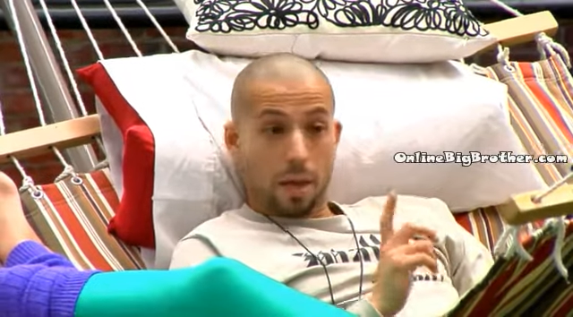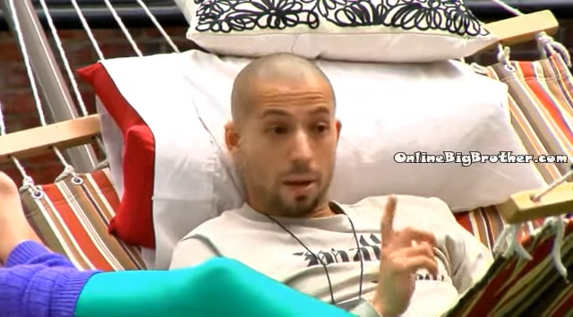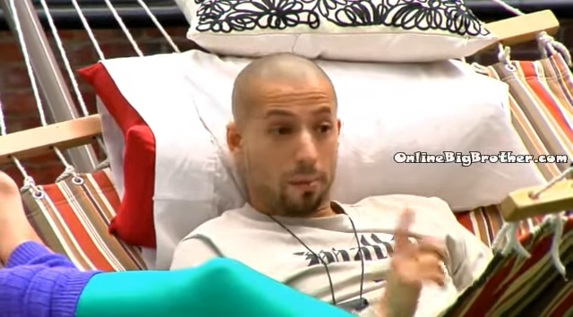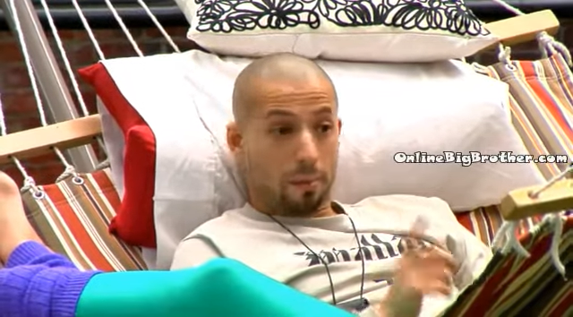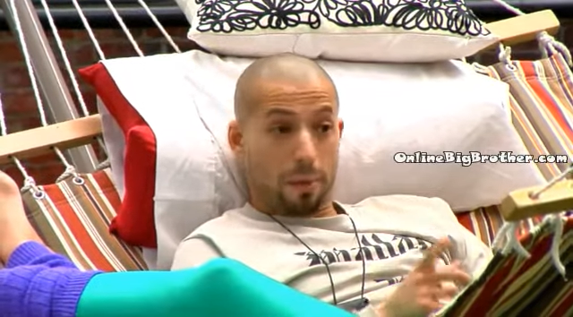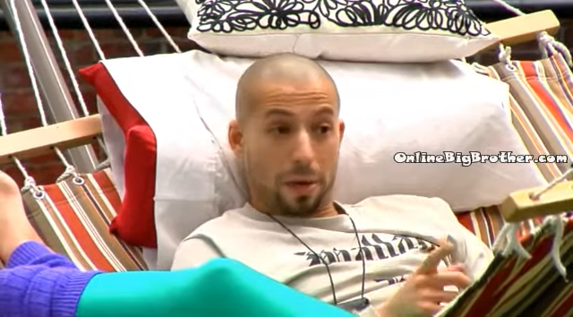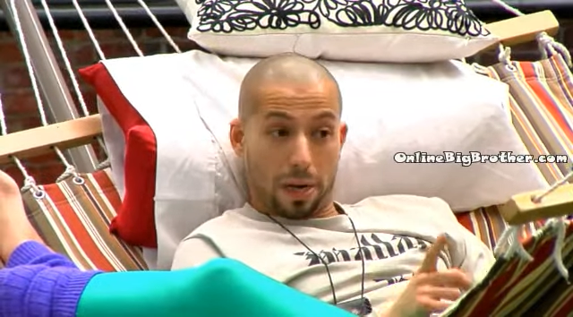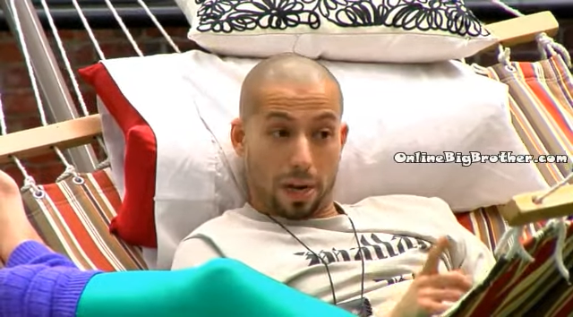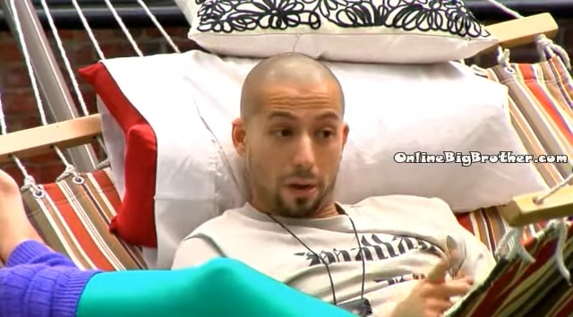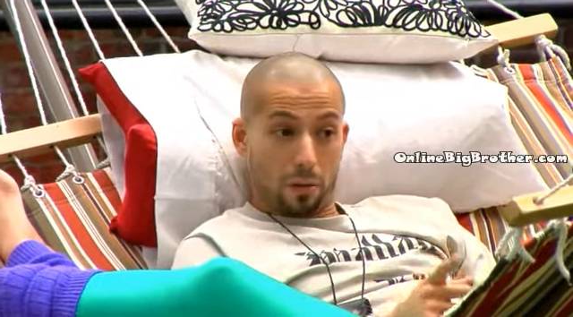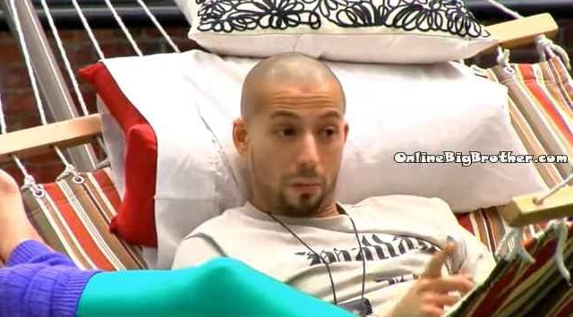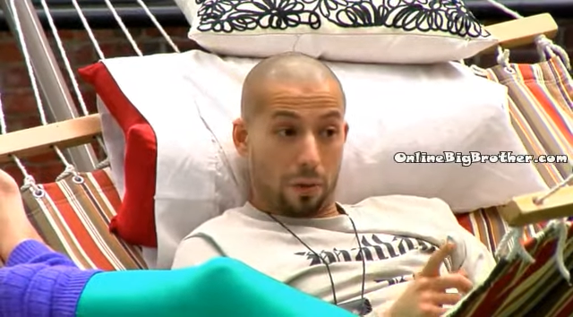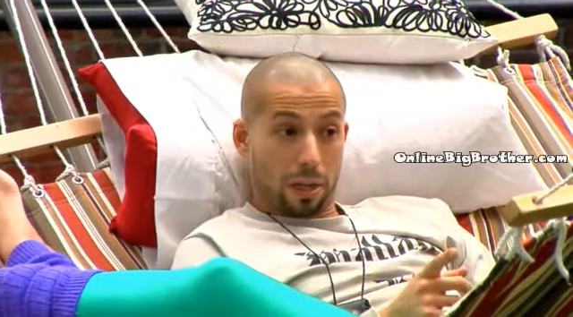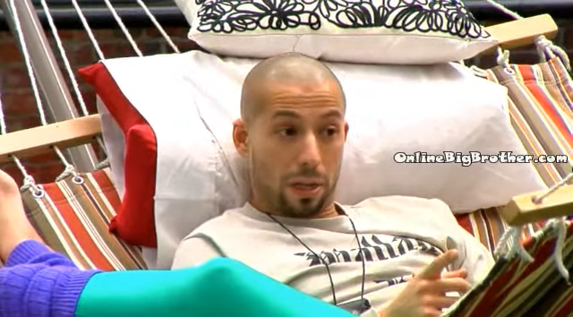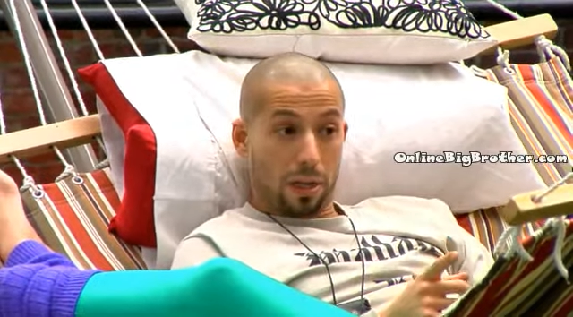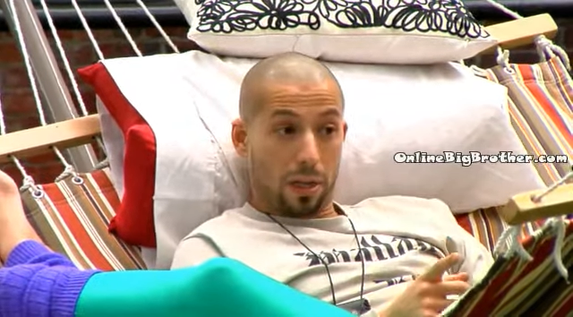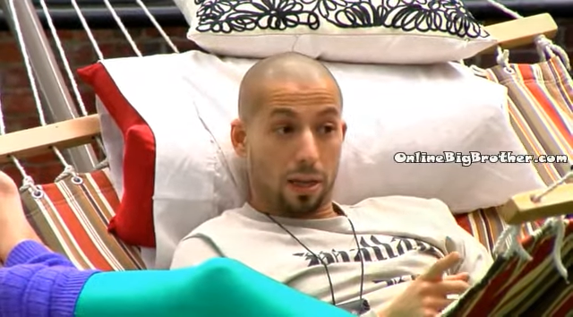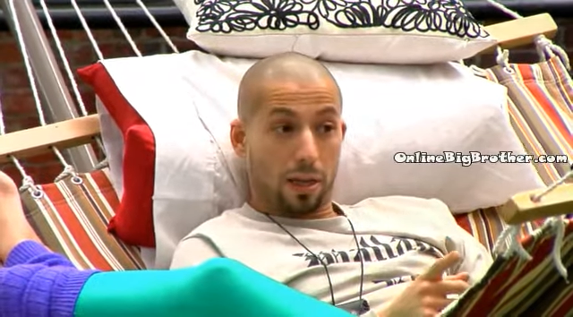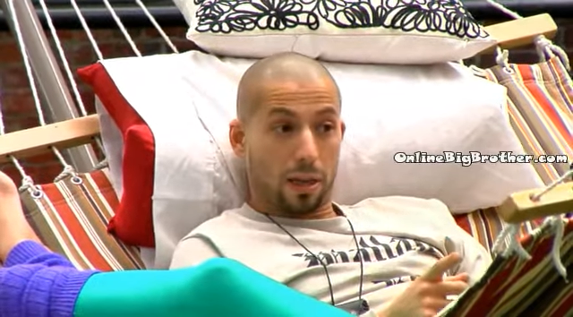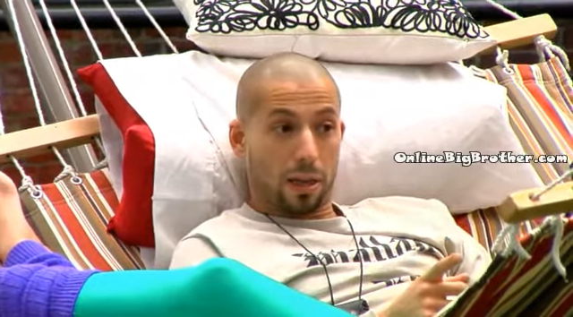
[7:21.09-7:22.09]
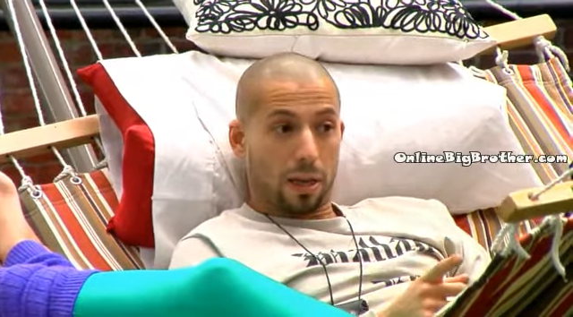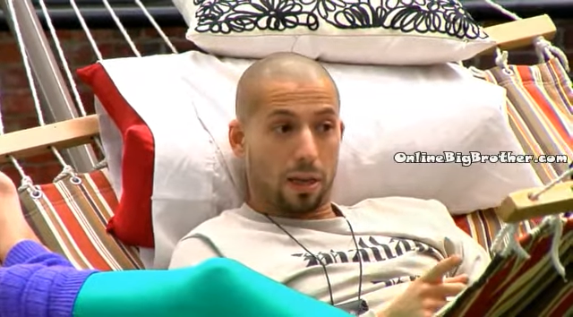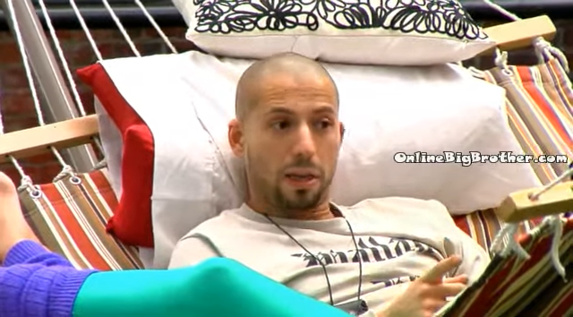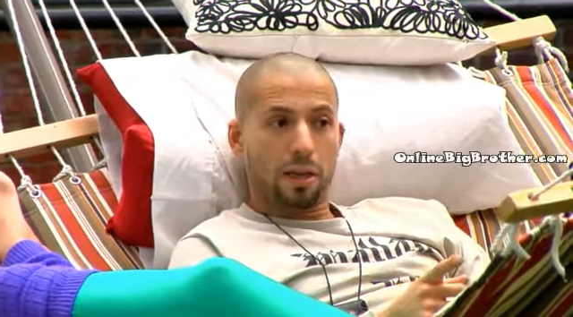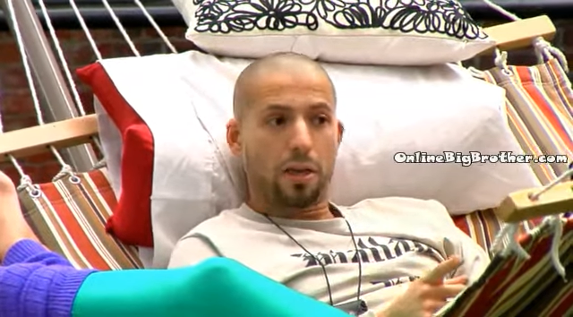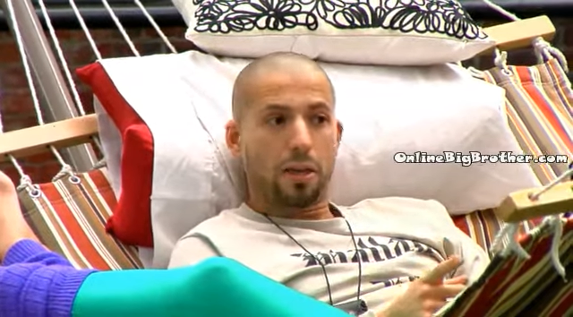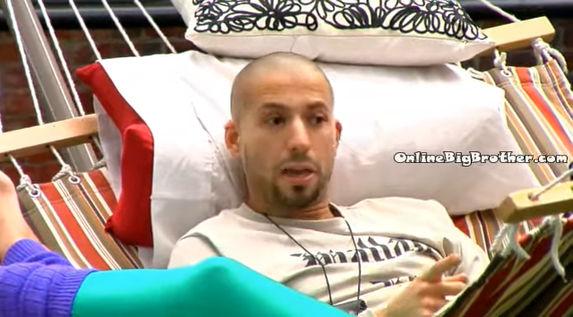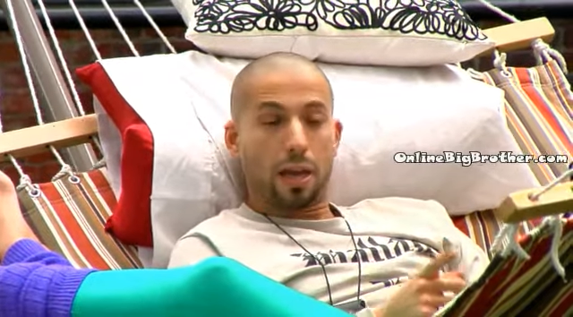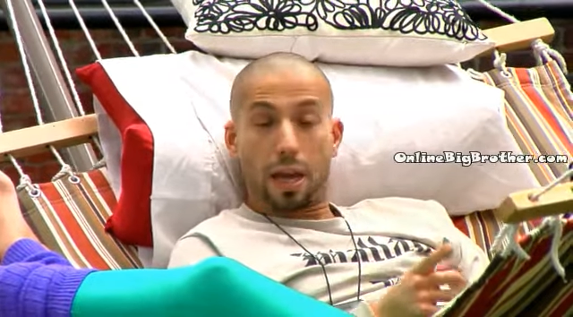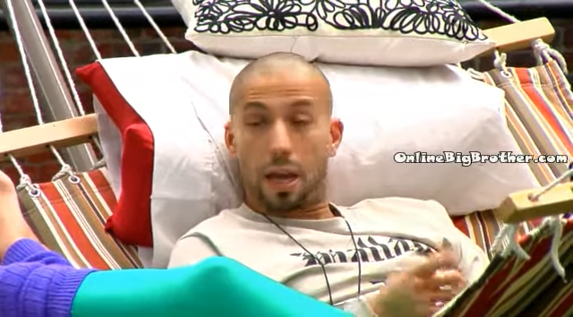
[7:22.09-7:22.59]
But I really think
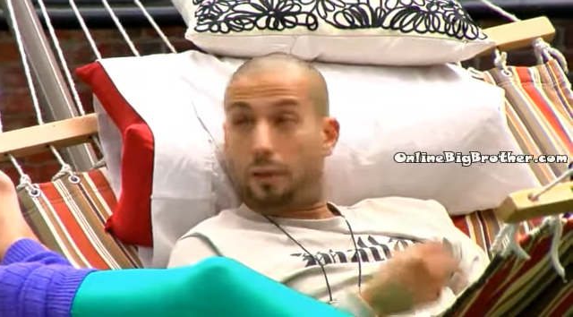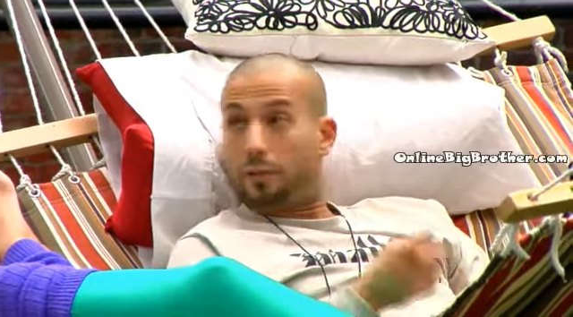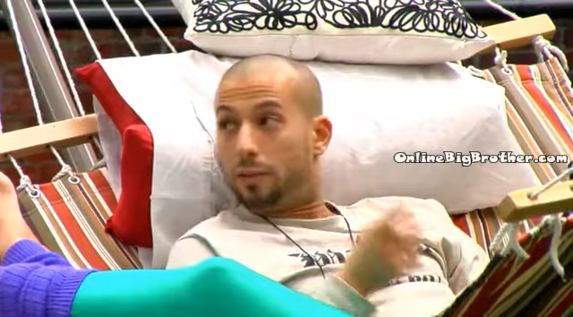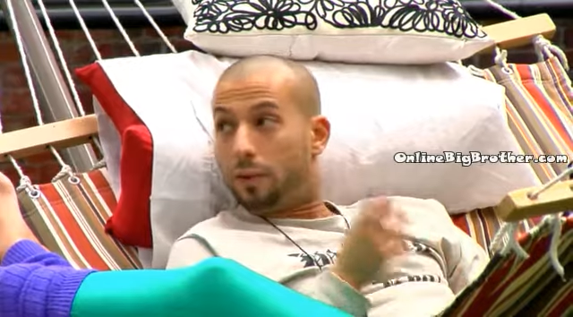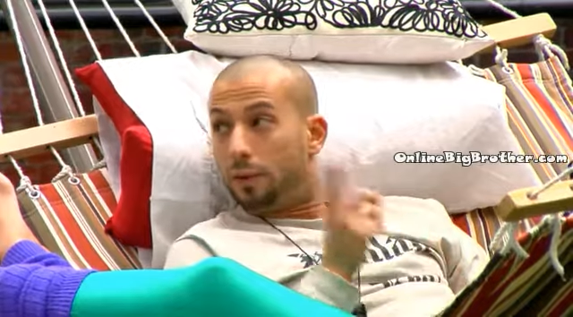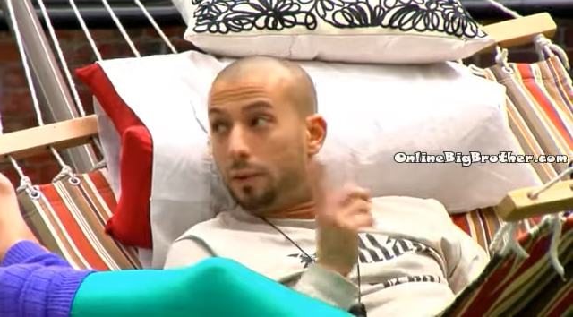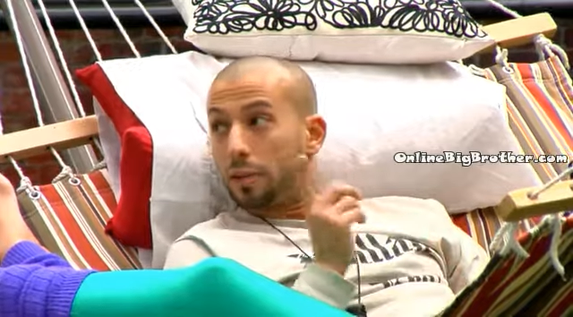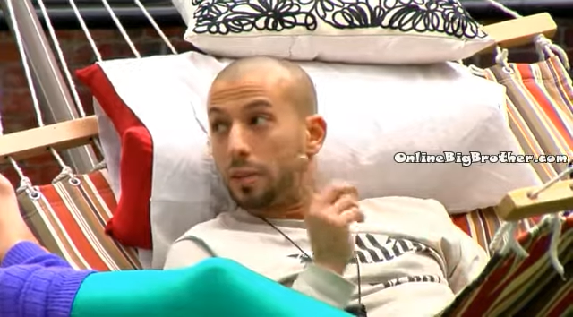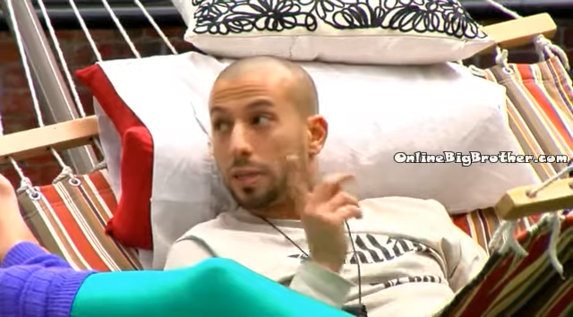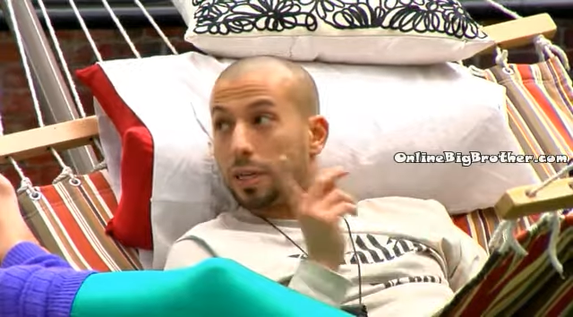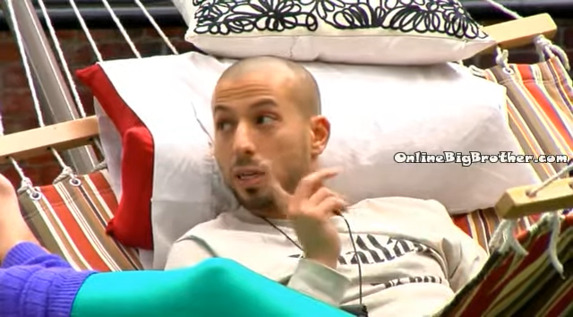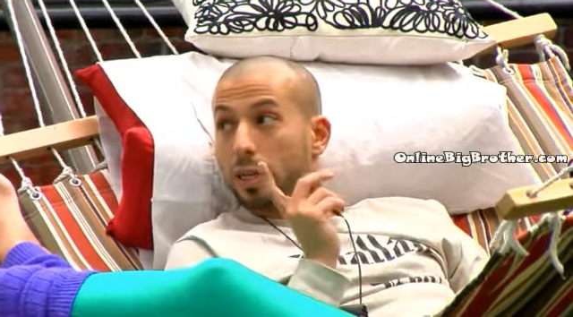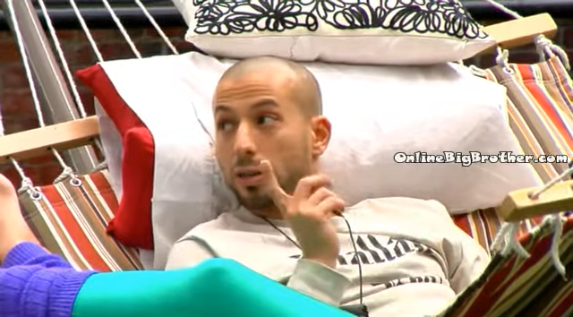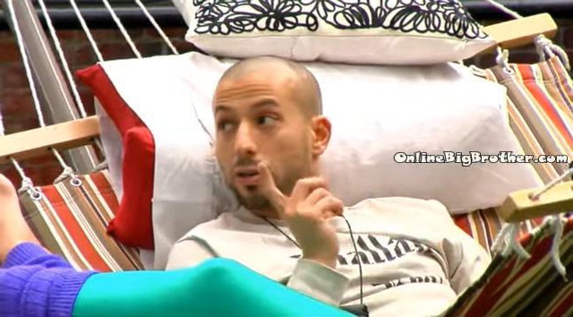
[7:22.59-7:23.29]
everyone's gonna